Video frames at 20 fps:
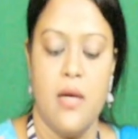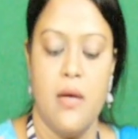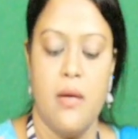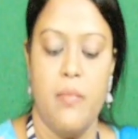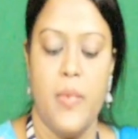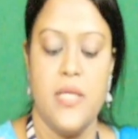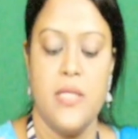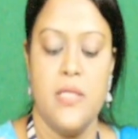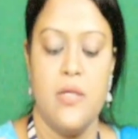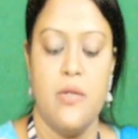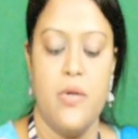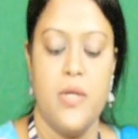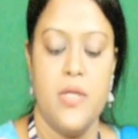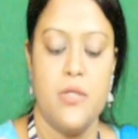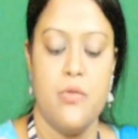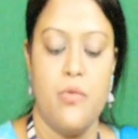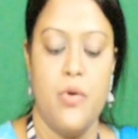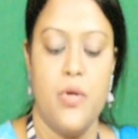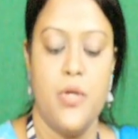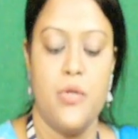by 0 it is
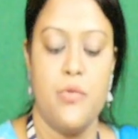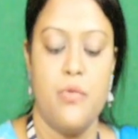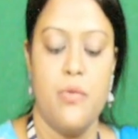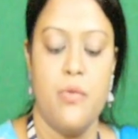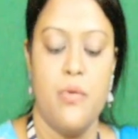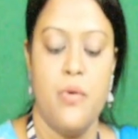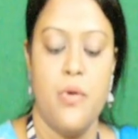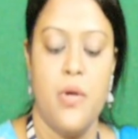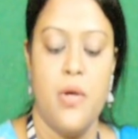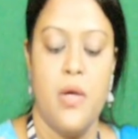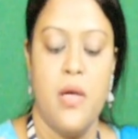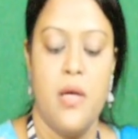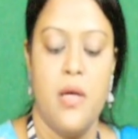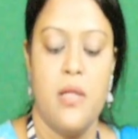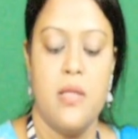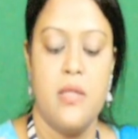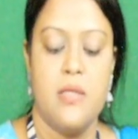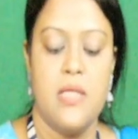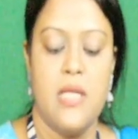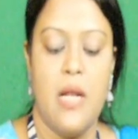going to
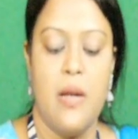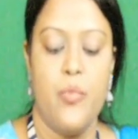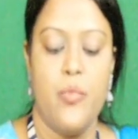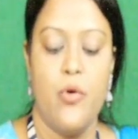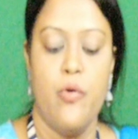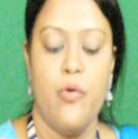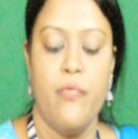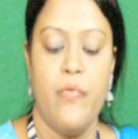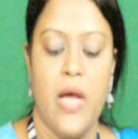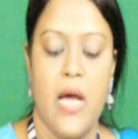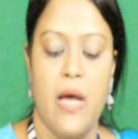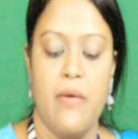self loop,